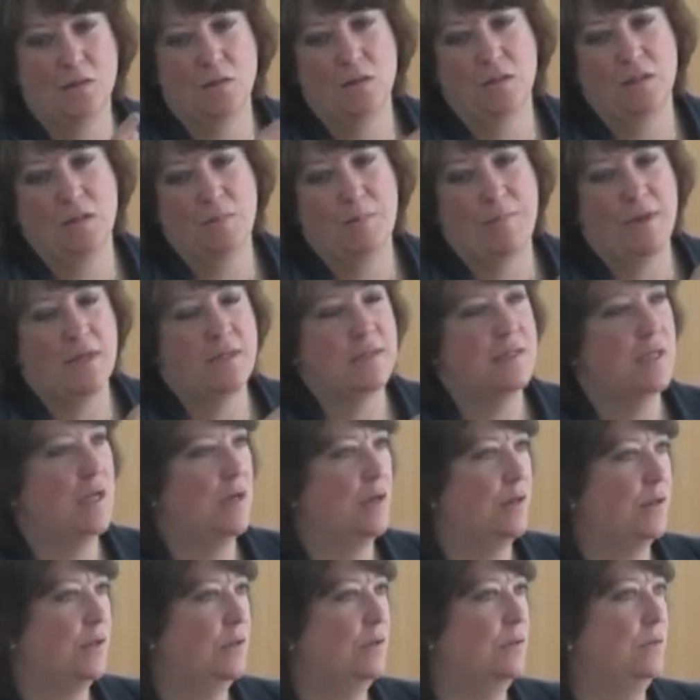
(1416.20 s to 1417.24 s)
depends
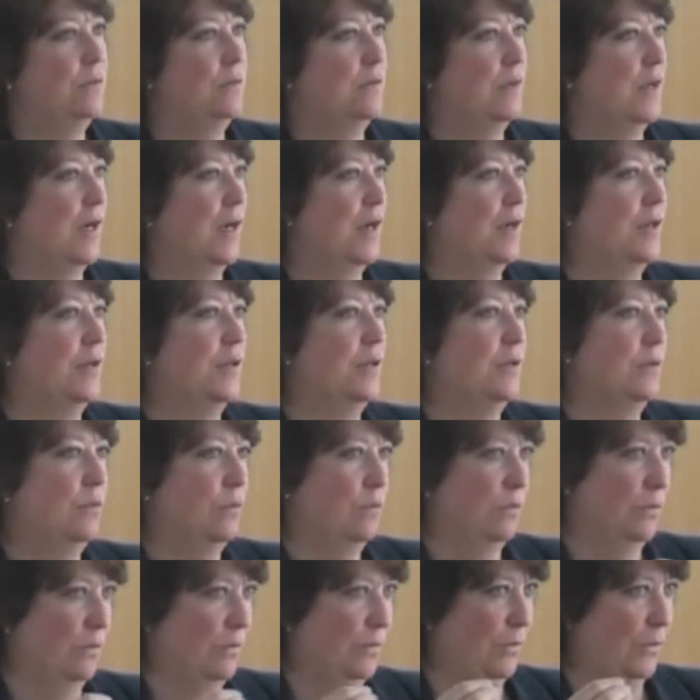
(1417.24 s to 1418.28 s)
how you
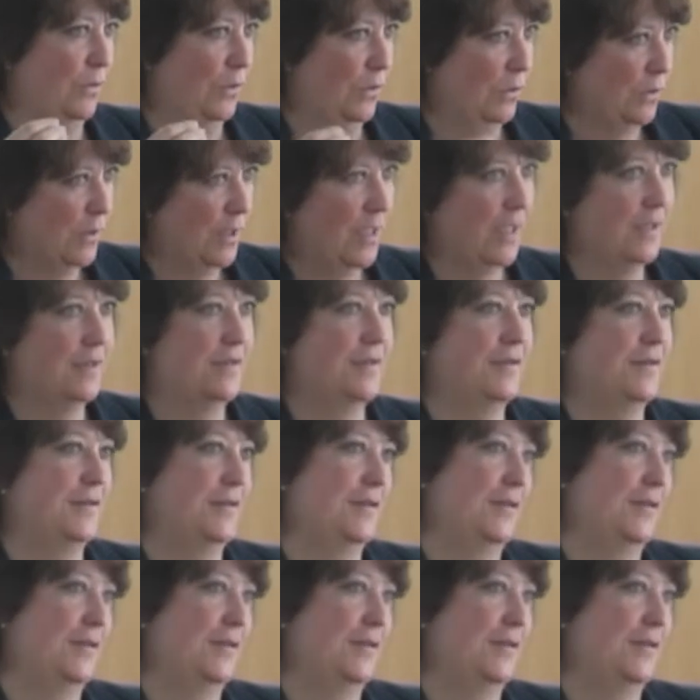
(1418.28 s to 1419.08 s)
look at